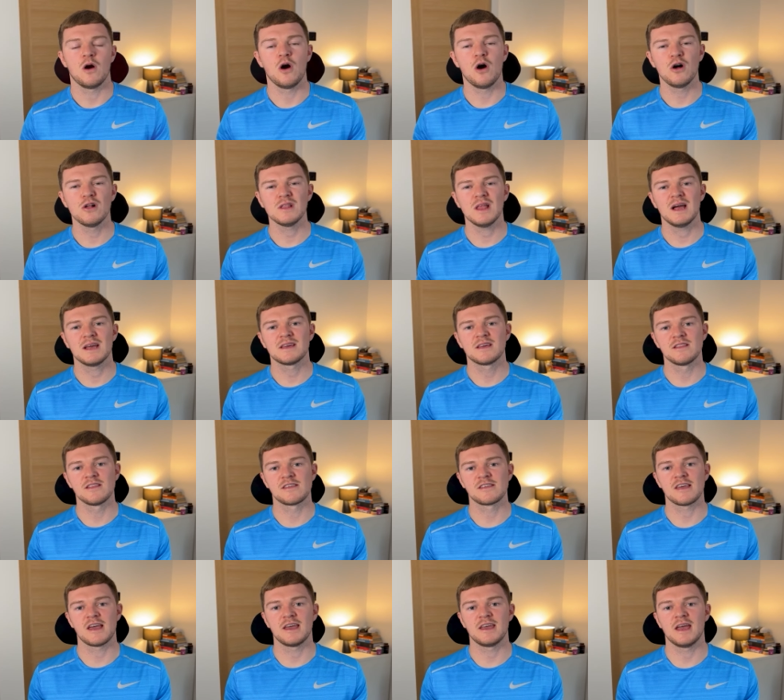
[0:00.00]
All I can
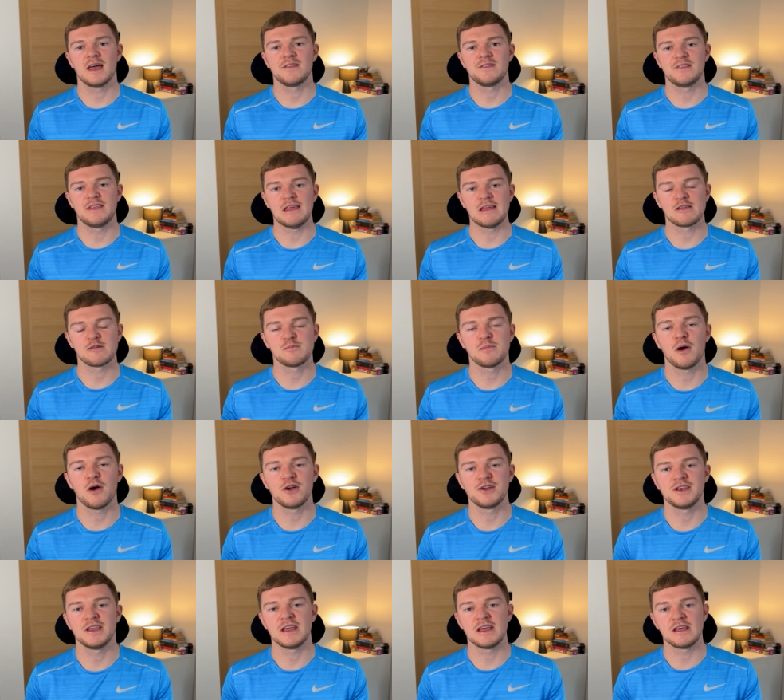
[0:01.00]
say at this
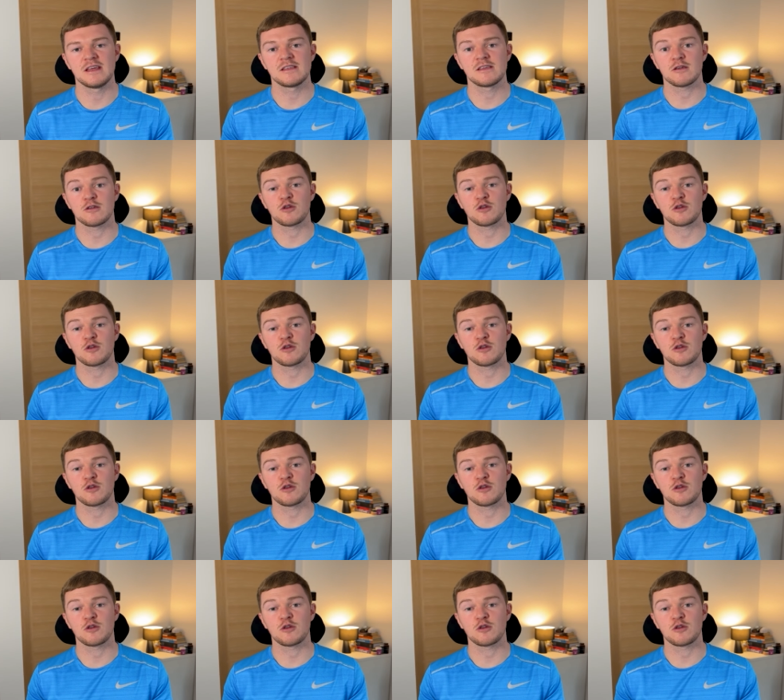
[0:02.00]
point is